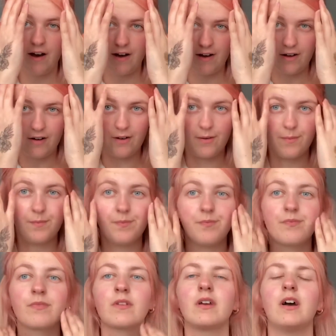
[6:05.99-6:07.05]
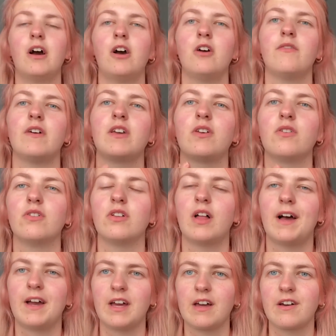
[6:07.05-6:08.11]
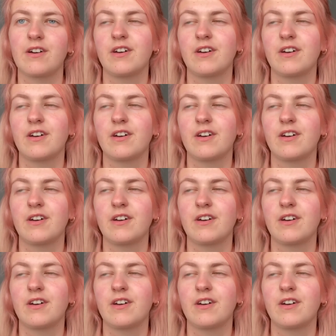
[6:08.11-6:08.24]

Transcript: Um, I hope that you'll like,